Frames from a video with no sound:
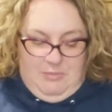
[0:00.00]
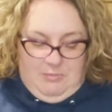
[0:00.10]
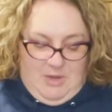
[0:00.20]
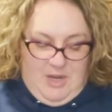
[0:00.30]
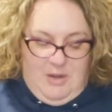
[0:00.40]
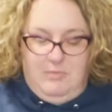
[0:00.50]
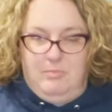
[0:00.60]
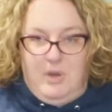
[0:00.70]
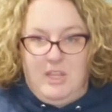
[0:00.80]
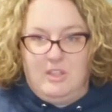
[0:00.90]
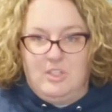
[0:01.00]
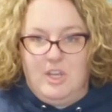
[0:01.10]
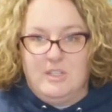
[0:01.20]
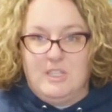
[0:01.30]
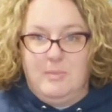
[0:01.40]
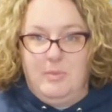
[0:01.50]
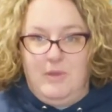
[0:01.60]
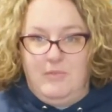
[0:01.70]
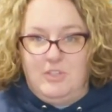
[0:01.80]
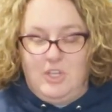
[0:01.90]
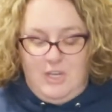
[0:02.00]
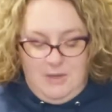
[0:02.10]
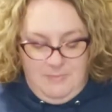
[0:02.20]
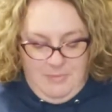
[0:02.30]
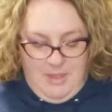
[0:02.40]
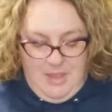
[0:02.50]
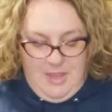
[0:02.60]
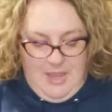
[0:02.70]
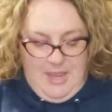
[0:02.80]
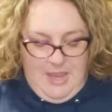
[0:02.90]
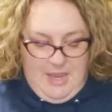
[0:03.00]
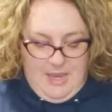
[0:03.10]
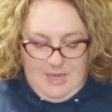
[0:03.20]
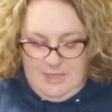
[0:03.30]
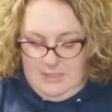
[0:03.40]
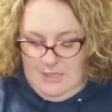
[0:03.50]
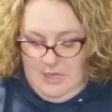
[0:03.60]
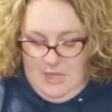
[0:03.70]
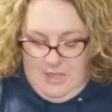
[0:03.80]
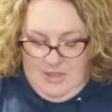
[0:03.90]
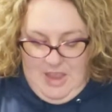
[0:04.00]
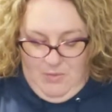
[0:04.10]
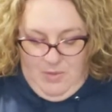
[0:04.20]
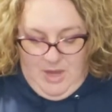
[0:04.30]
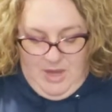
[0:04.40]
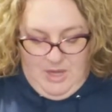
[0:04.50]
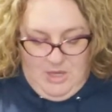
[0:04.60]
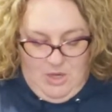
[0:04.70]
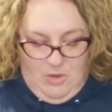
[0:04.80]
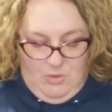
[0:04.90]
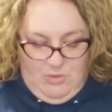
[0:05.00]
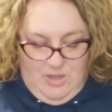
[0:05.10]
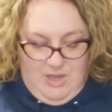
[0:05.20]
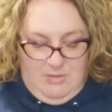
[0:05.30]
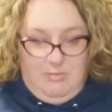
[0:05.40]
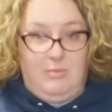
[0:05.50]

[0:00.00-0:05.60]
kind of break the chunks up of the chicken. And that way I know that